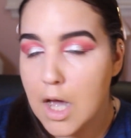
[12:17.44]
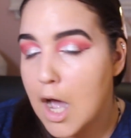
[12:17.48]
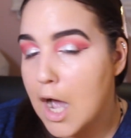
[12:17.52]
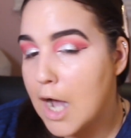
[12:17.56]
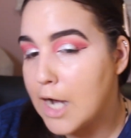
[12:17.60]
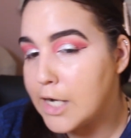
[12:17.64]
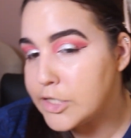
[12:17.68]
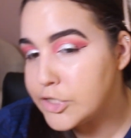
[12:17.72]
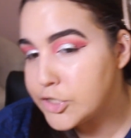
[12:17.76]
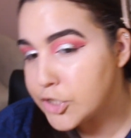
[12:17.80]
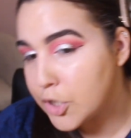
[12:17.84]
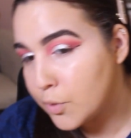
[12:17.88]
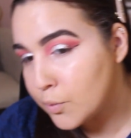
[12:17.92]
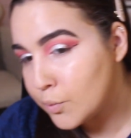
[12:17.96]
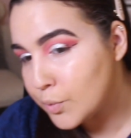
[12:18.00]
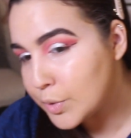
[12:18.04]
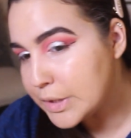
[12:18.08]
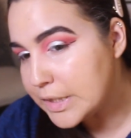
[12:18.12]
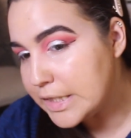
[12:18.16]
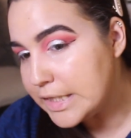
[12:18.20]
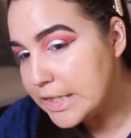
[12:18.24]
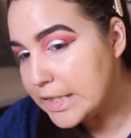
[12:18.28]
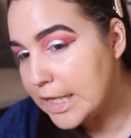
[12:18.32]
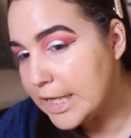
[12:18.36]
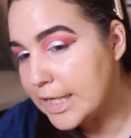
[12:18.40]
I don't
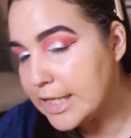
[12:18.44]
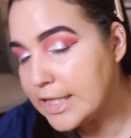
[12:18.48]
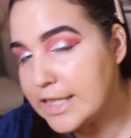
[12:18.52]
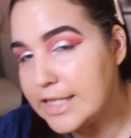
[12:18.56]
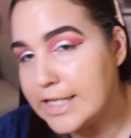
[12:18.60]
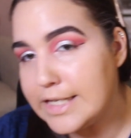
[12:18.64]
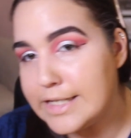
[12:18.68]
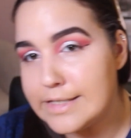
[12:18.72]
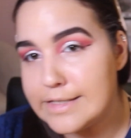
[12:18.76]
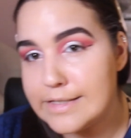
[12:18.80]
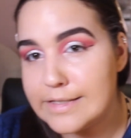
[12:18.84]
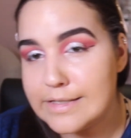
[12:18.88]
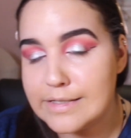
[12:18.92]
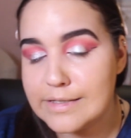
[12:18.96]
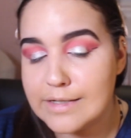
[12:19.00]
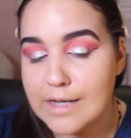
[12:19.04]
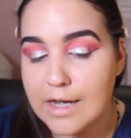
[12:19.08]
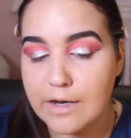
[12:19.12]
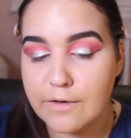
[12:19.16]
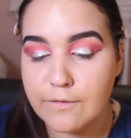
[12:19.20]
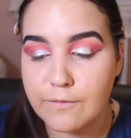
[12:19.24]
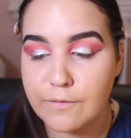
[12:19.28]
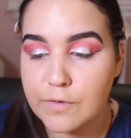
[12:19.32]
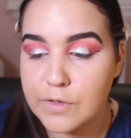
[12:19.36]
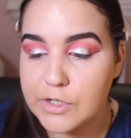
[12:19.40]
really like this,
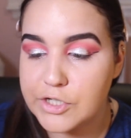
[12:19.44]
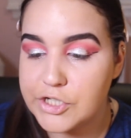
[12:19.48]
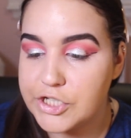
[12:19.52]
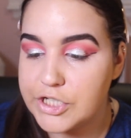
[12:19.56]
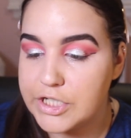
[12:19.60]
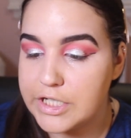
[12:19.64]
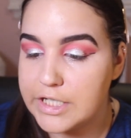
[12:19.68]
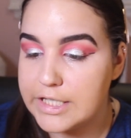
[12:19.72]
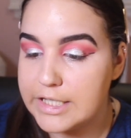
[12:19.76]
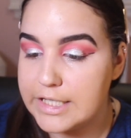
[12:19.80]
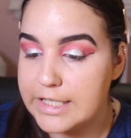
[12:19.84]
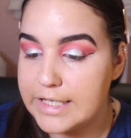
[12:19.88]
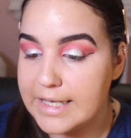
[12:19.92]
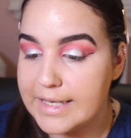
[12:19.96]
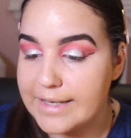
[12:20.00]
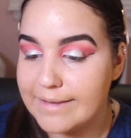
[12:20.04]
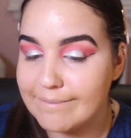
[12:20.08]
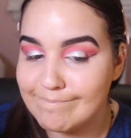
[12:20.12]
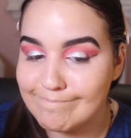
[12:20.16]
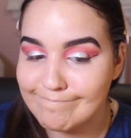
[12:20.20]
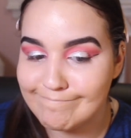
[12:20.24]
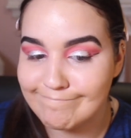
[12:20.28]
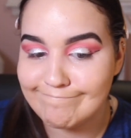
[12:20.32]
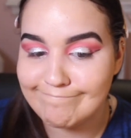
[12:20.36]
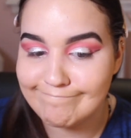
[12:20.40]
unfortunately.